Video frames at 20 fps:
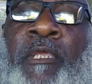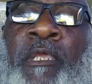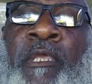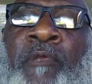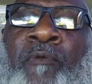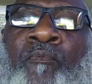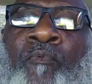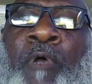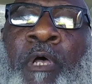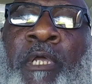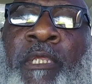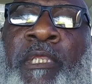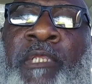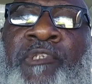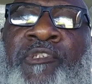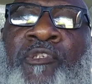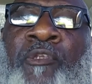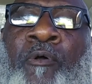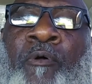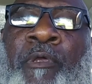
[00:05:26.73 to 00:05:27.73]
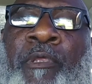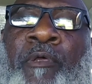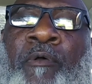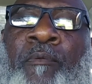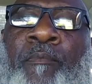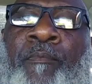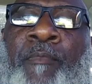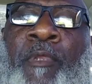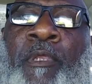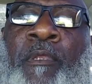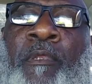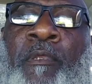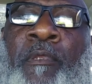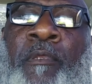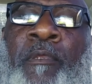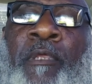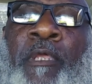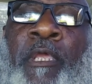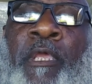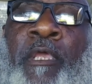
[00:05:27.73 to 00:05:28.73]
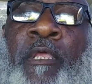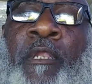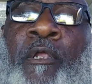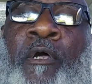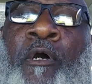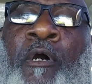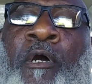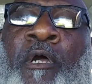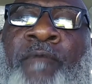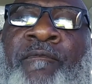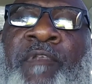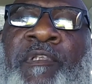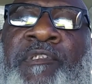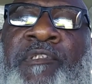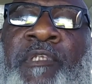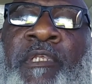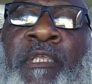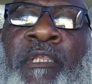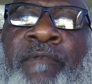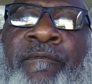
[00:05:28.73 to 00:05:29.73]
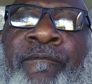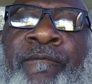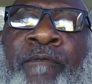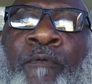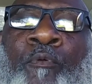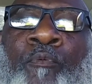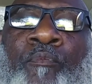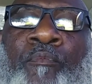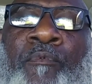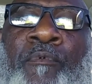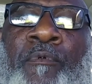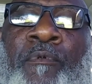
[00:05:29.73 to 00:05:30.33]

in rocky soil and harvest its fruit.